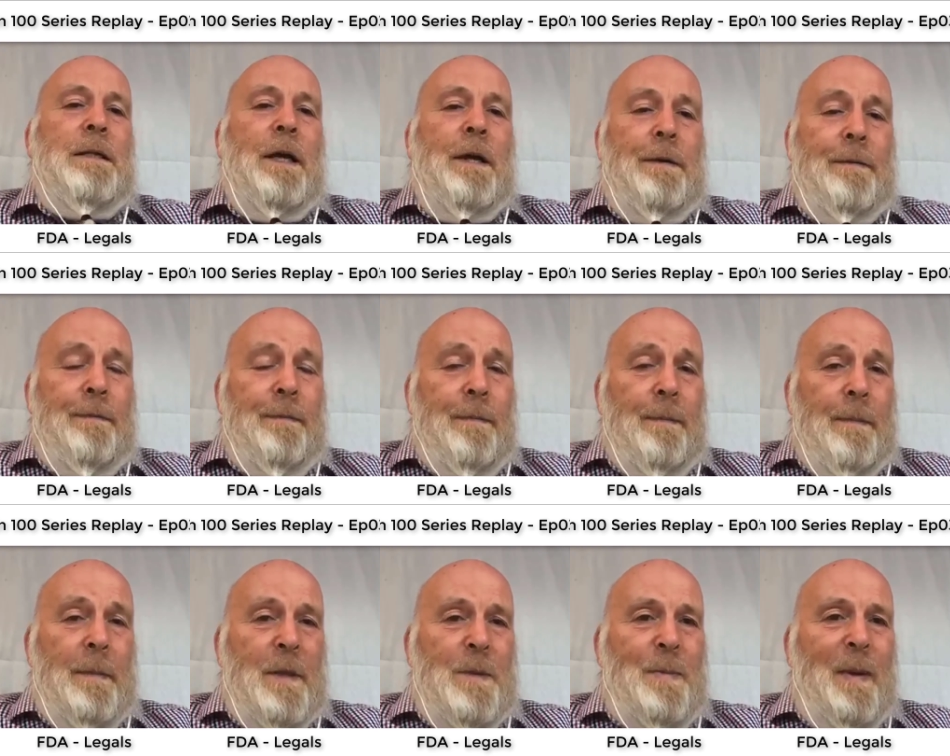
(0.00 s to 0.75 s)
So
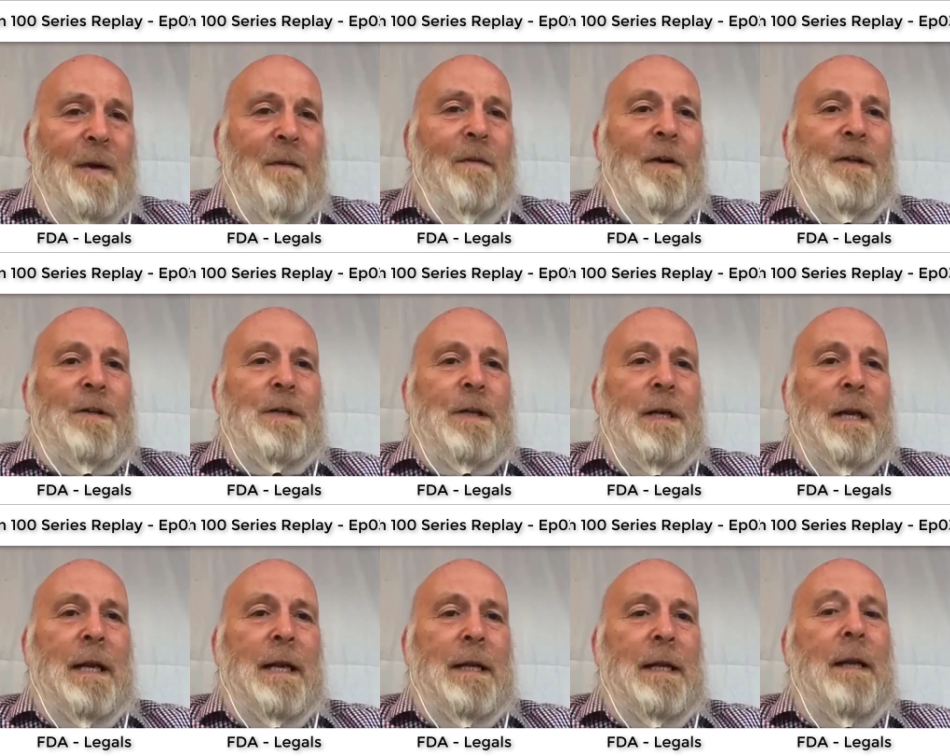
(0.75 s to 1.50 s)
it's been
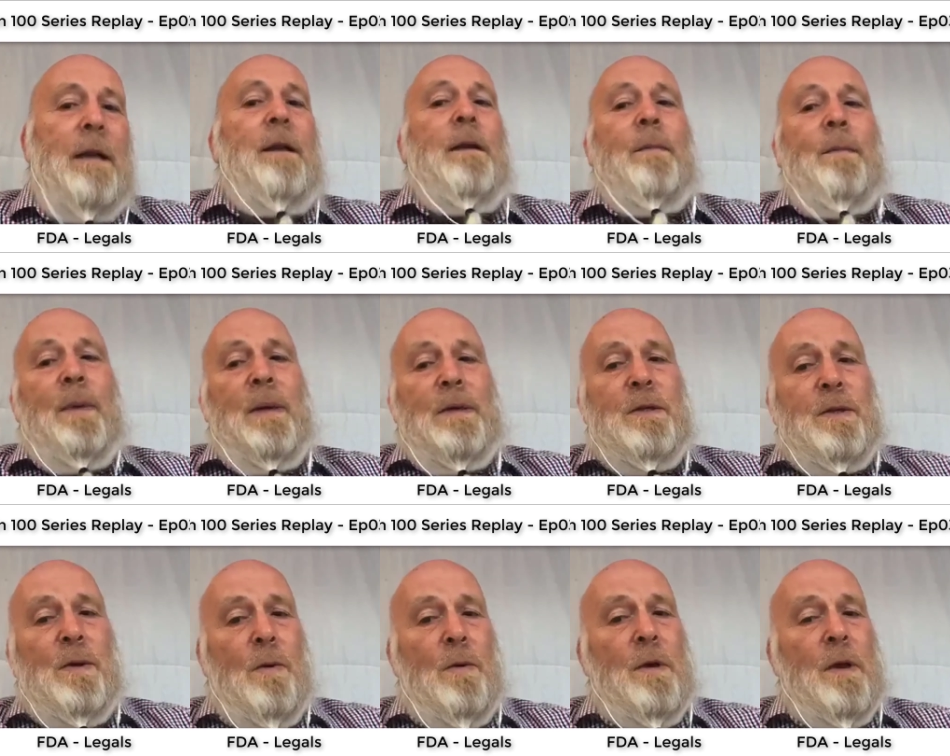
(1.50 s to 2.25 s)
Richard Little,
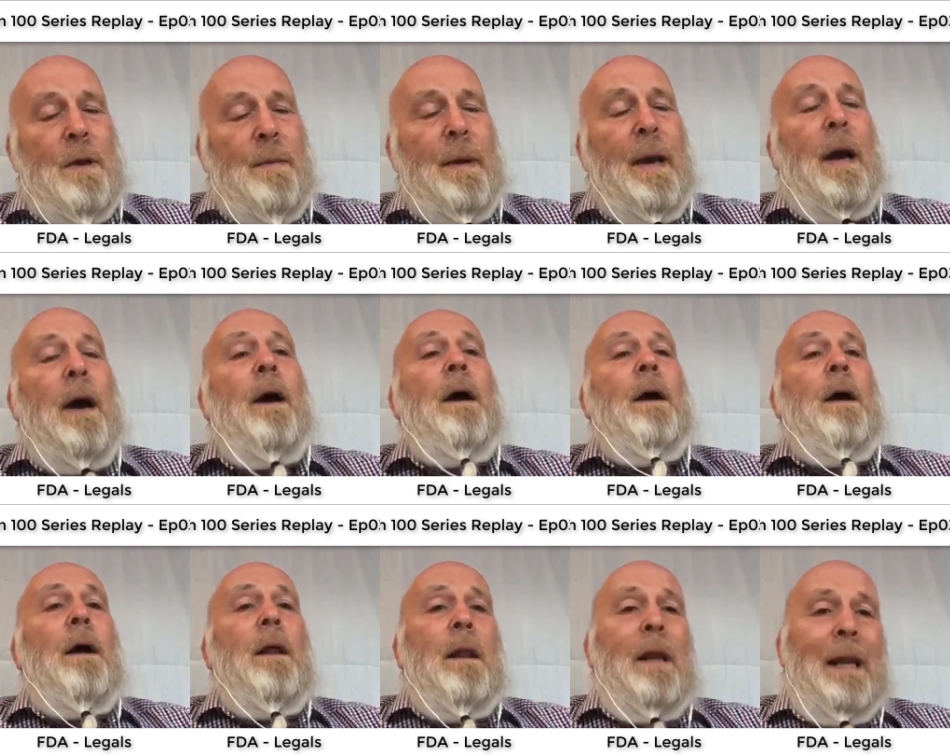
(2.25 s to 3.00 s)
been talking about
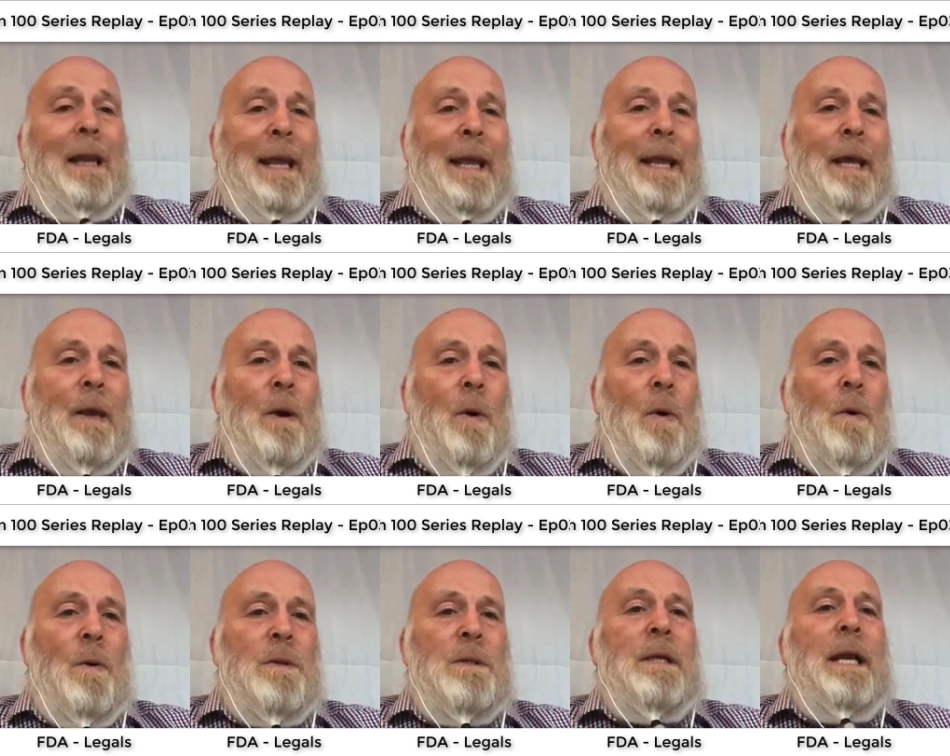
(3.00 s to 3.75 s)

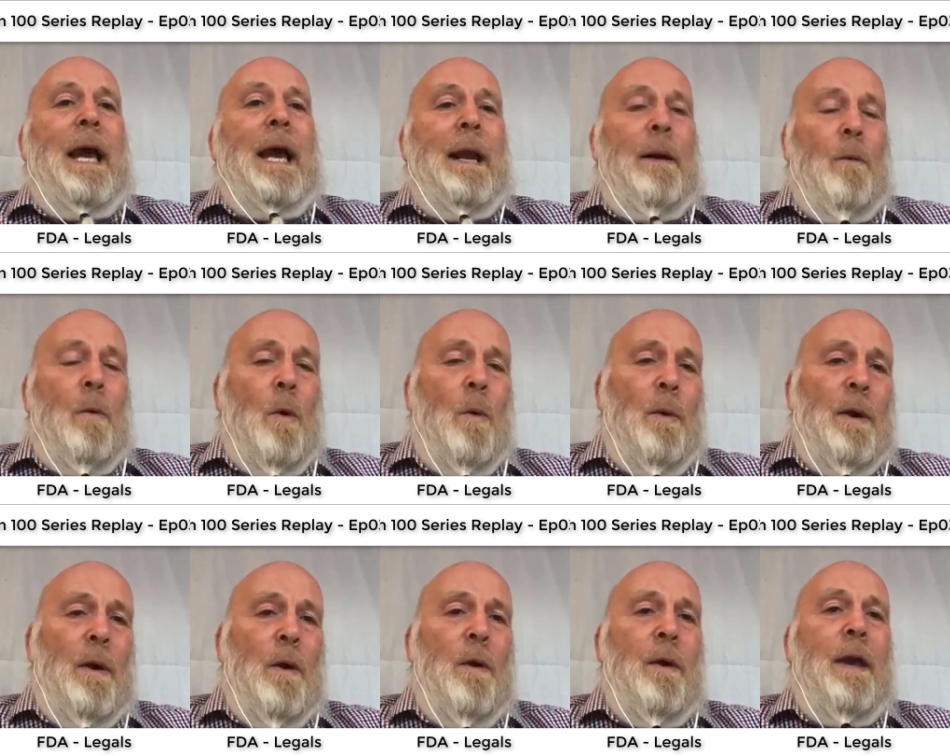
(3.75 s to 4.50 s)
legals and what
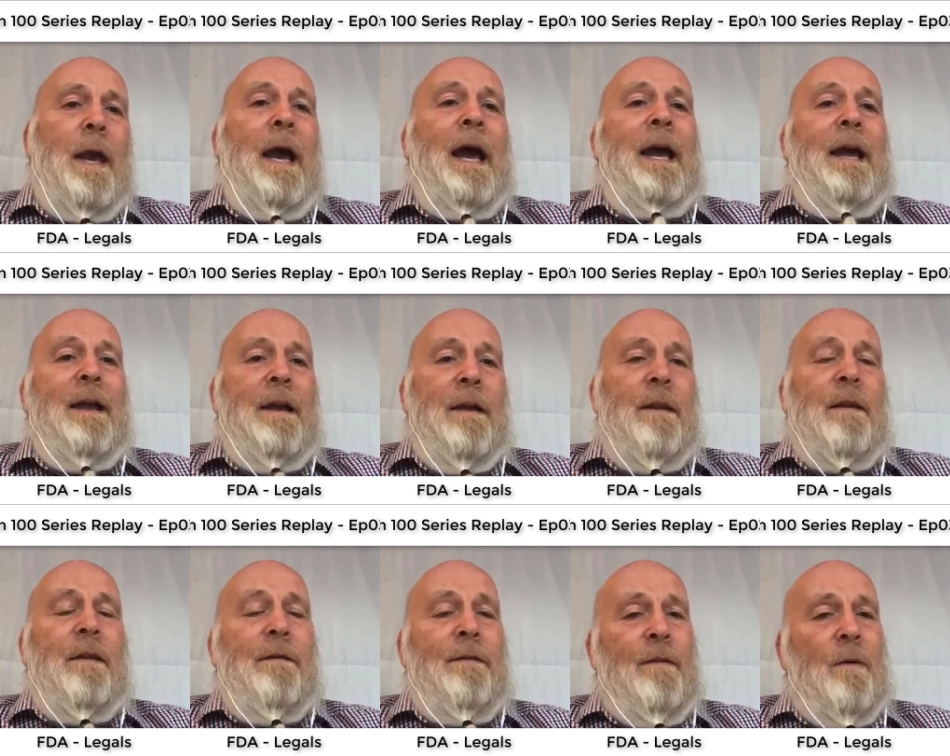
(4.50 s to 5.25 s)
we look at
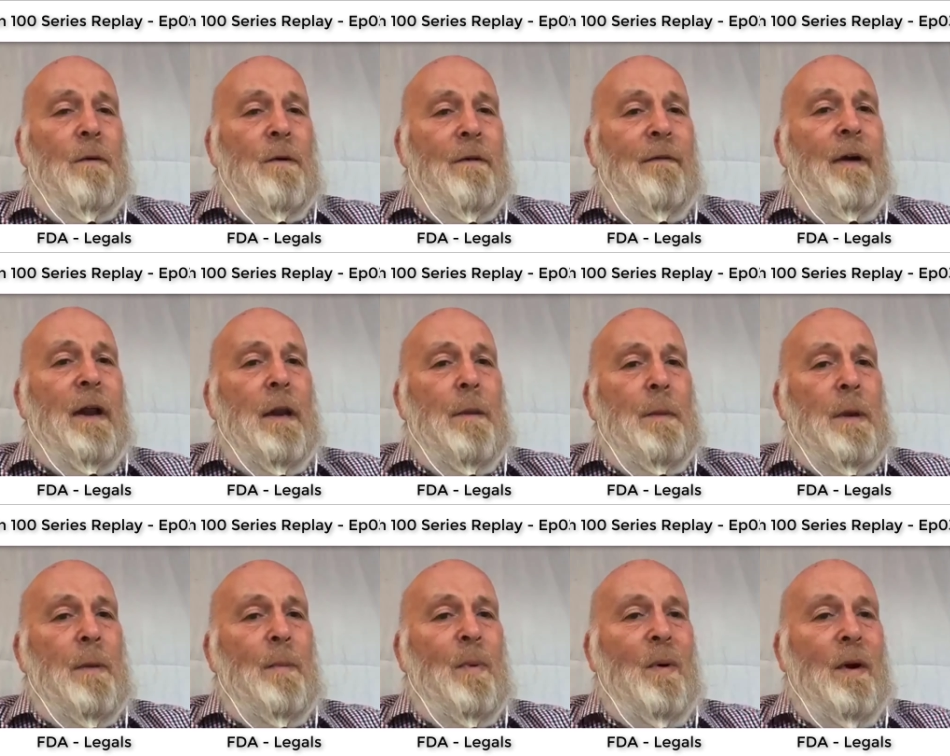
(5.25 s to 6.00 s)
in the full
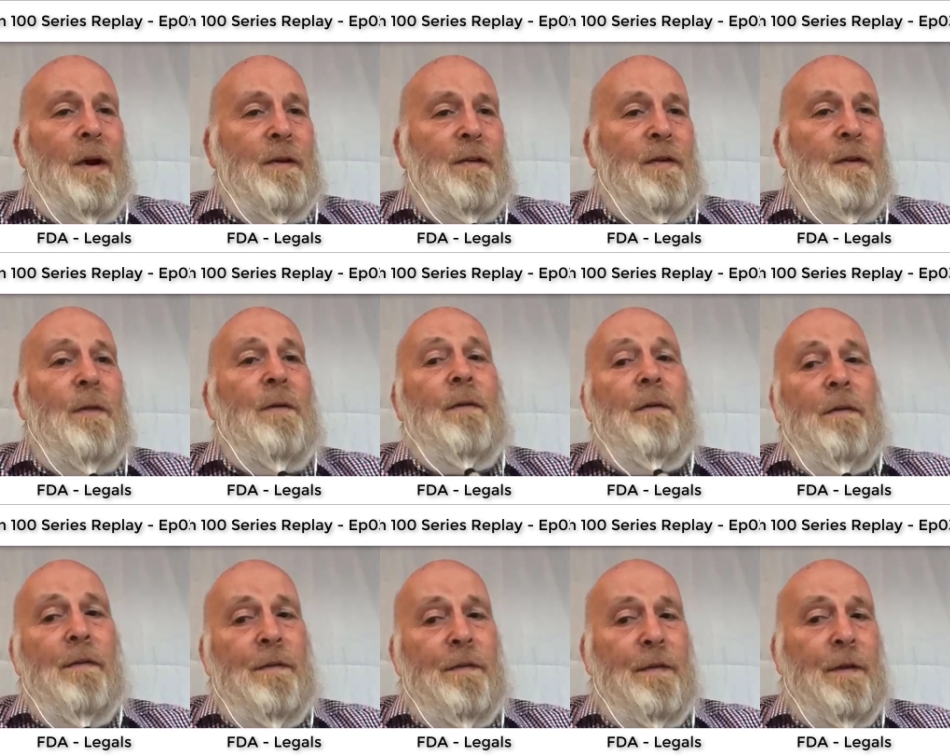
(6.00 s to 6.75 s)
development appraisal.
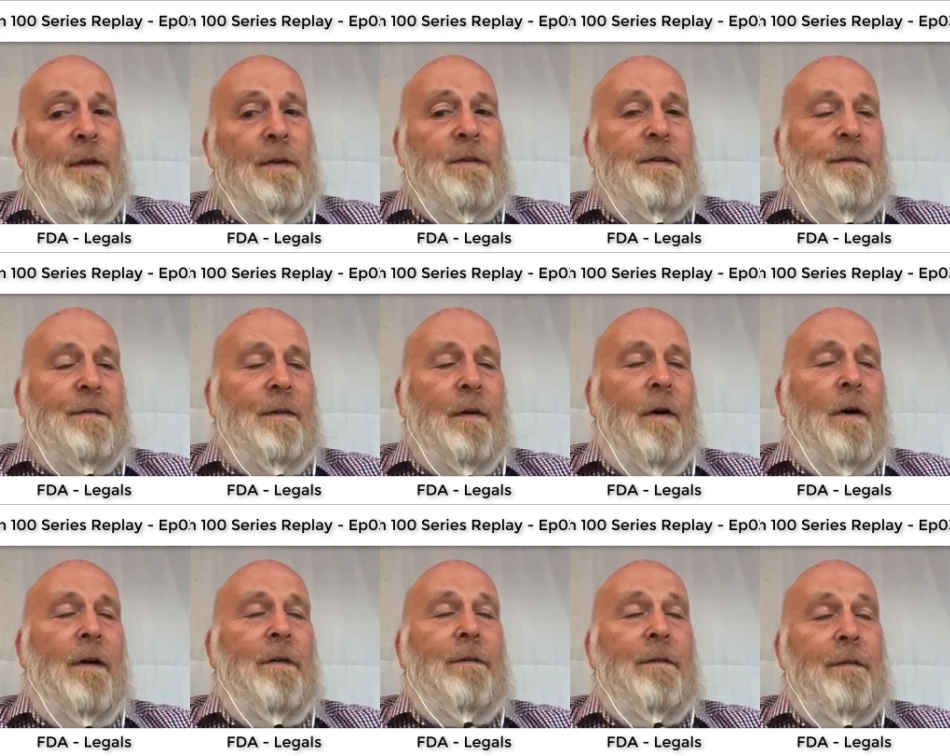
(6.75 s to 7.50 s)

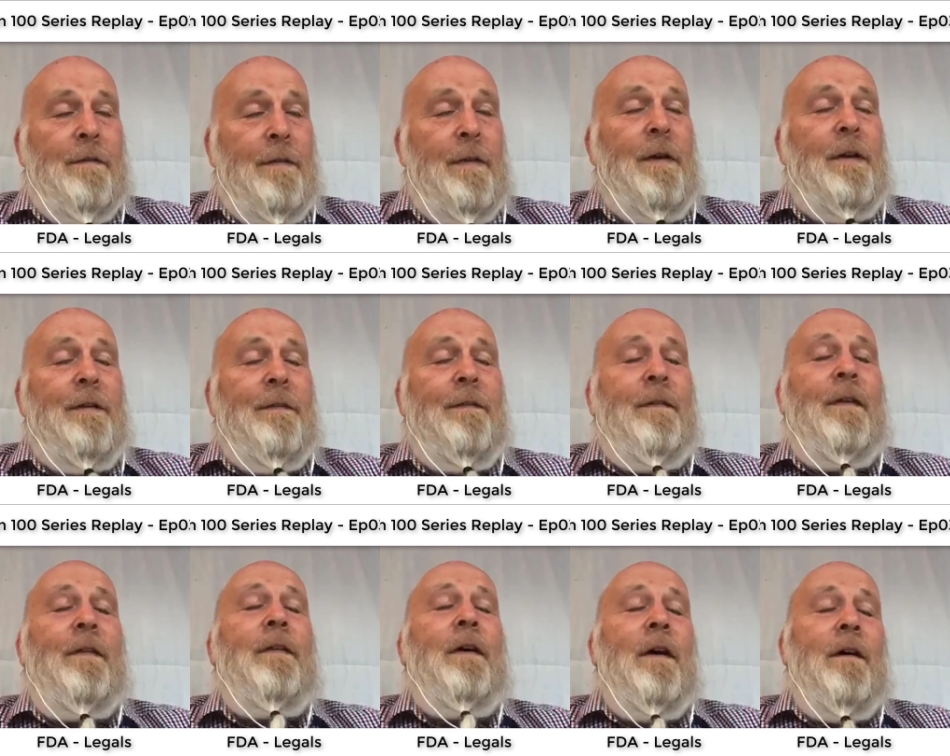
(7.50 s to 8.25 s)

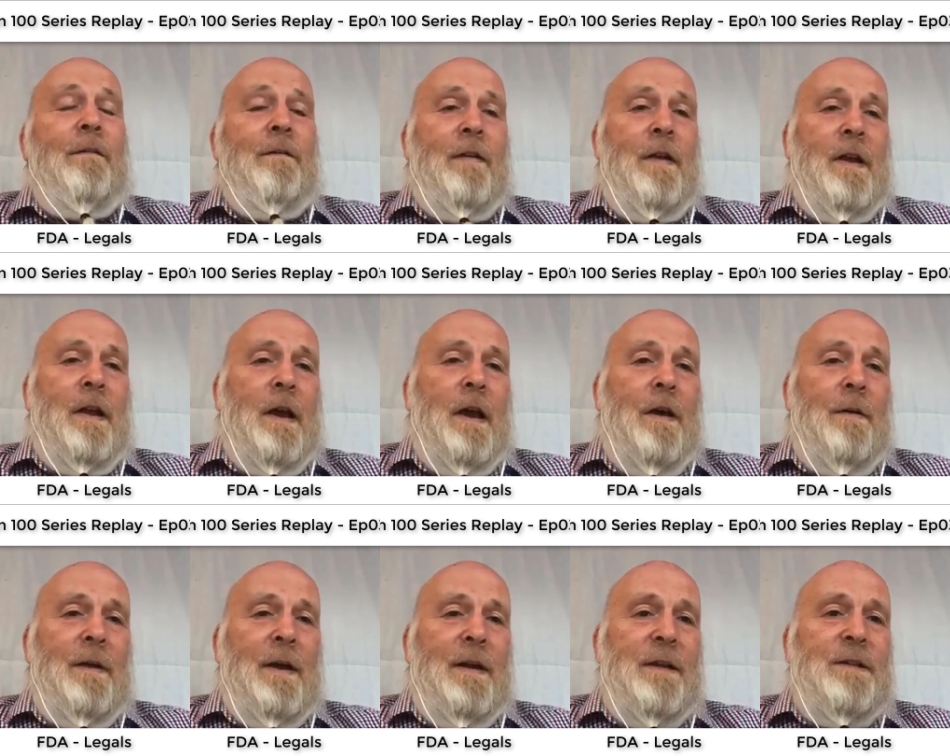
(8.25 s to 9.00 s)
35th
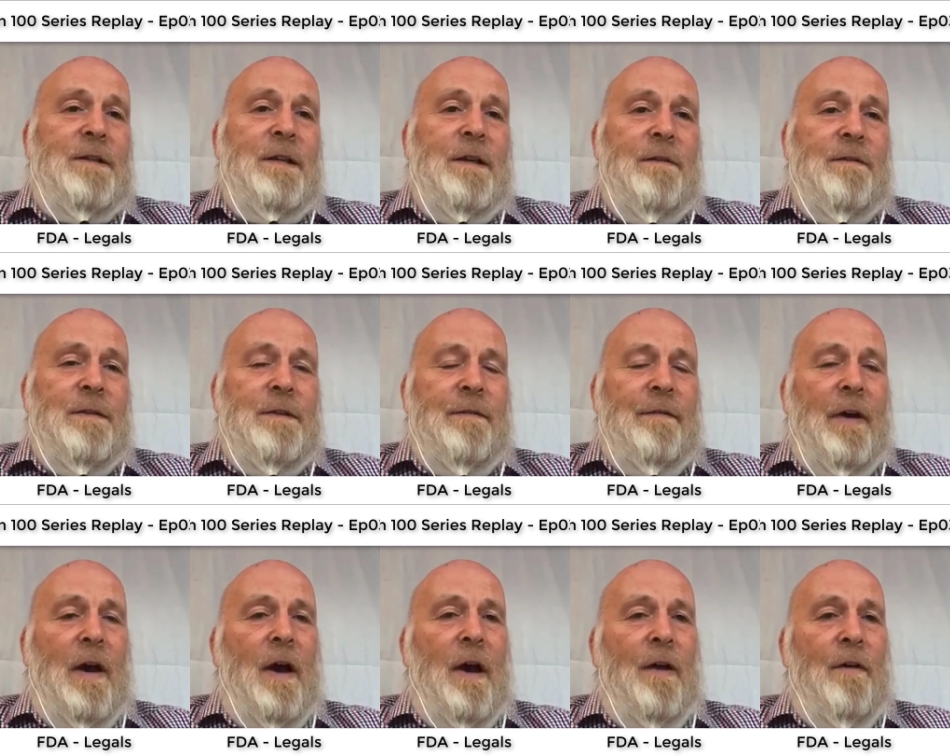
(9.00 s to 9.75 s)
video in a series
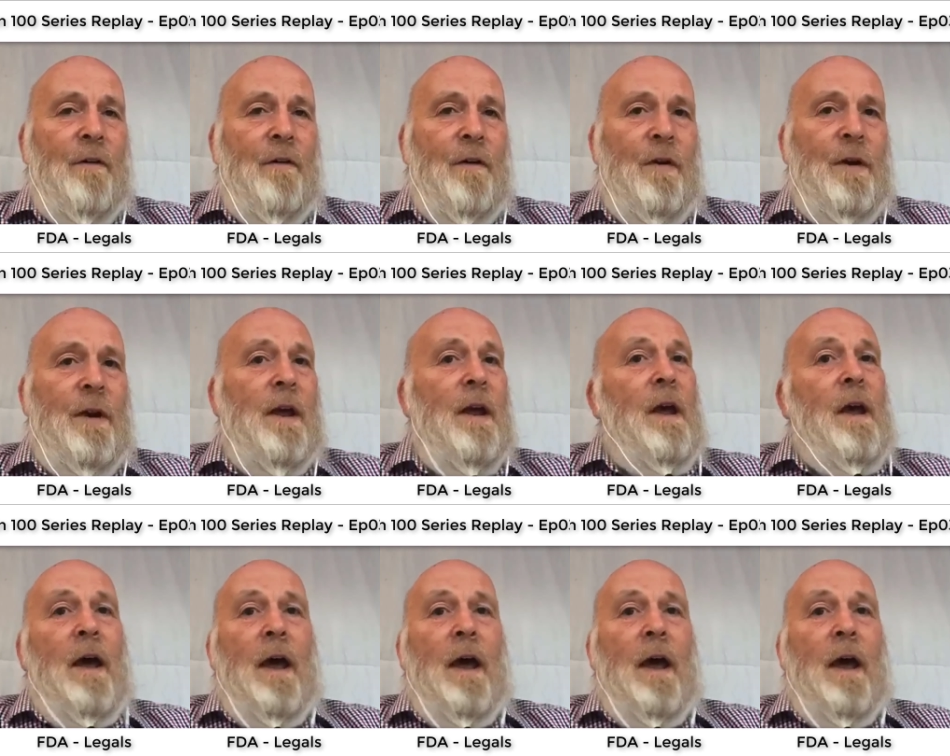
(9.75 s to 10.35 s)
of 100.